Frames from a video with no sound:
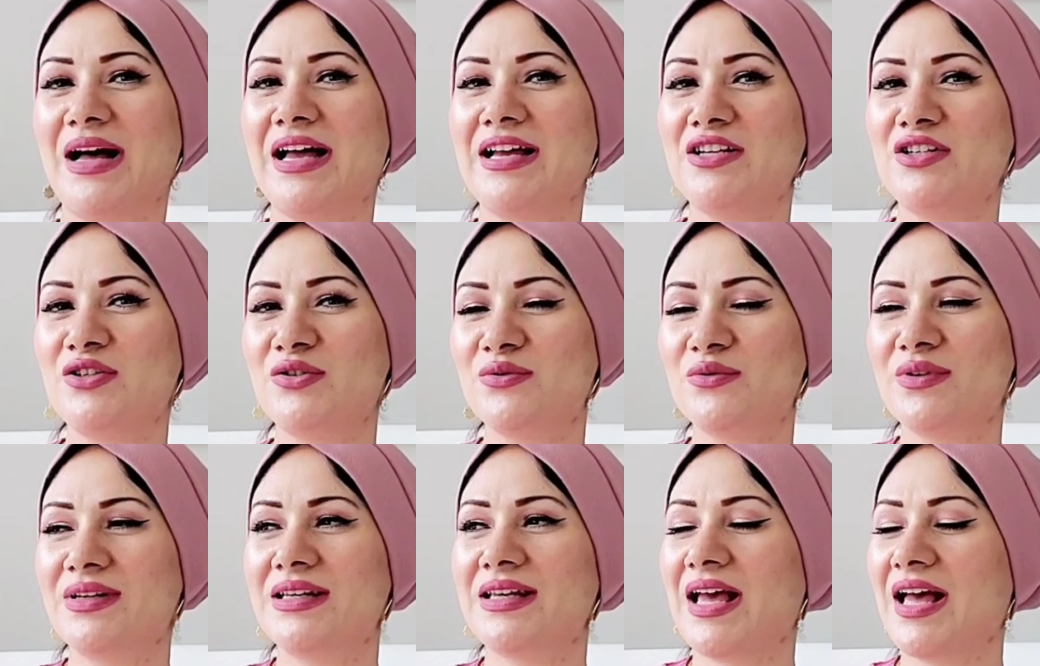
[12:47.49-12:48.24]
I
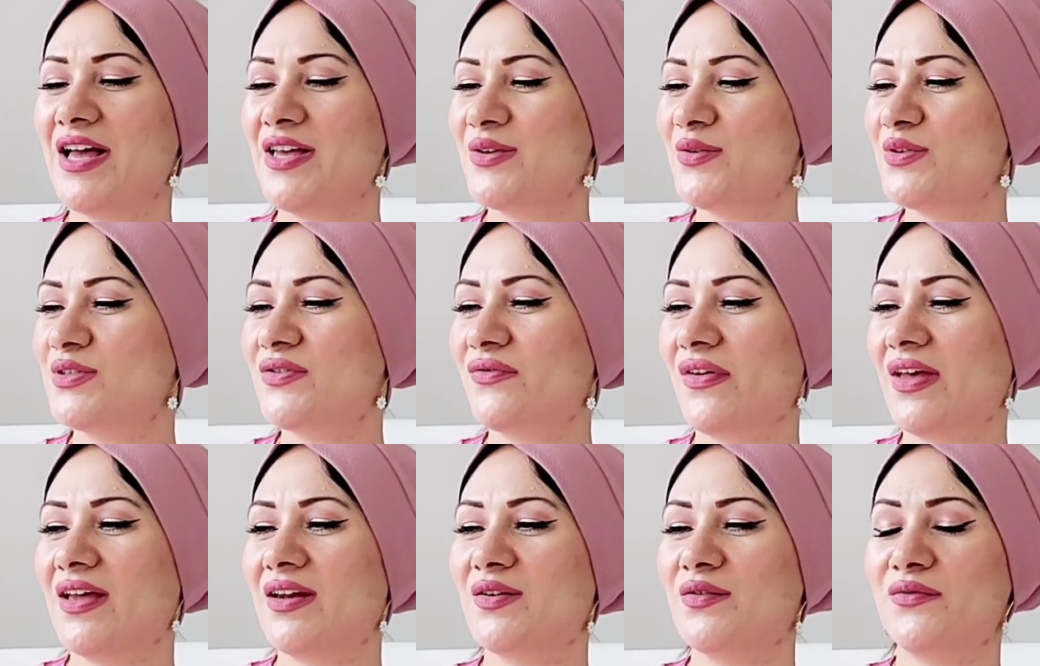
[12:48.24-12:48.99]
truly a huge
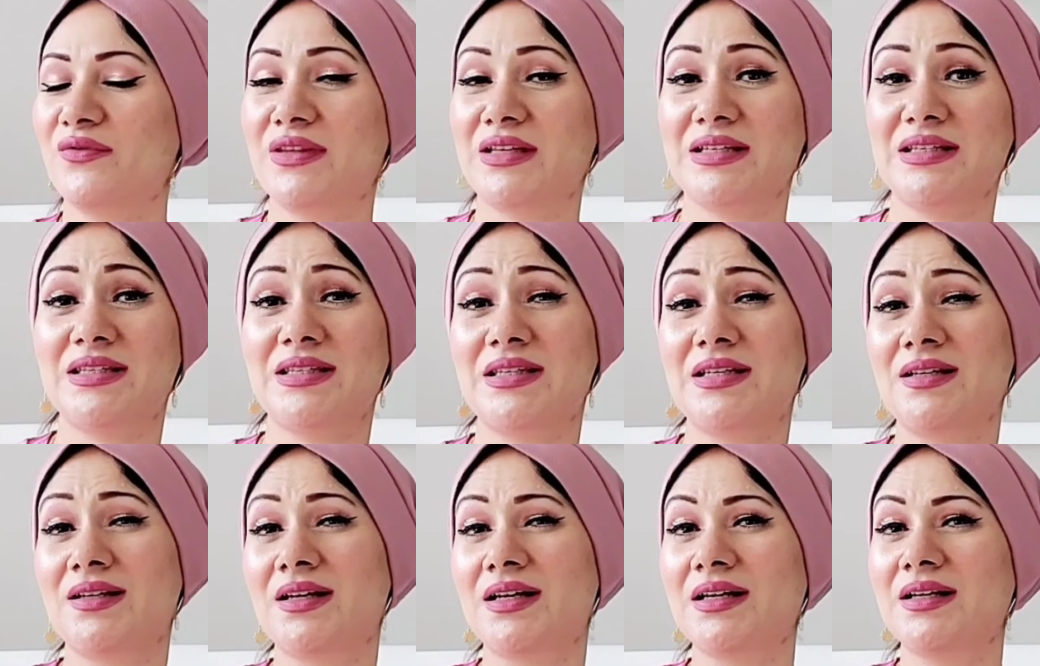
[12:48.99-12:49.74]
fan of this
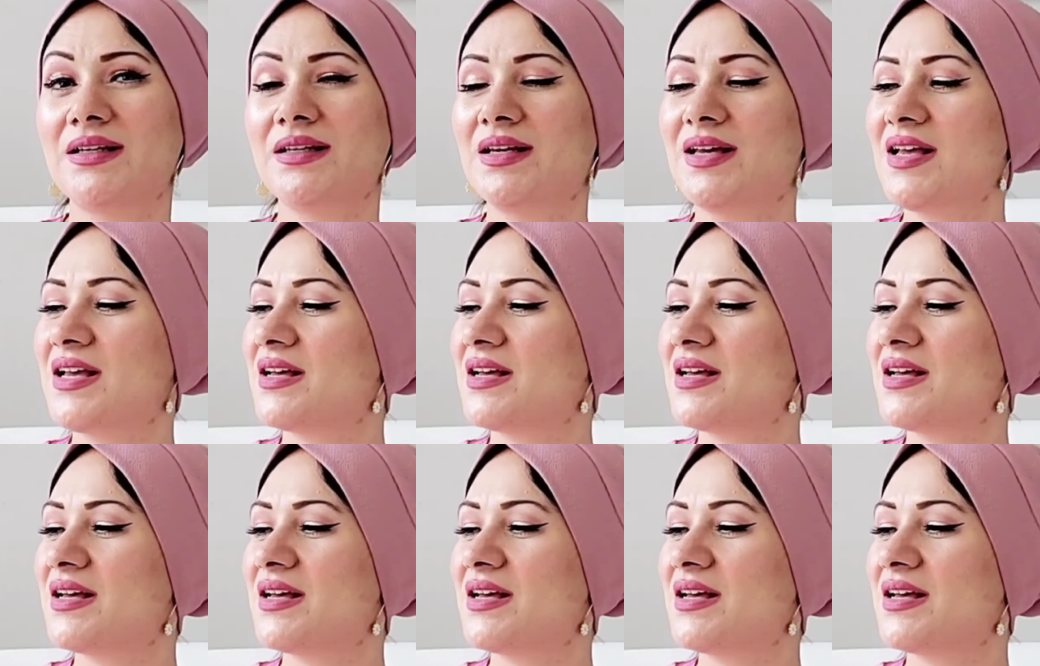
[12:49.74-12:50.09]
Sea line,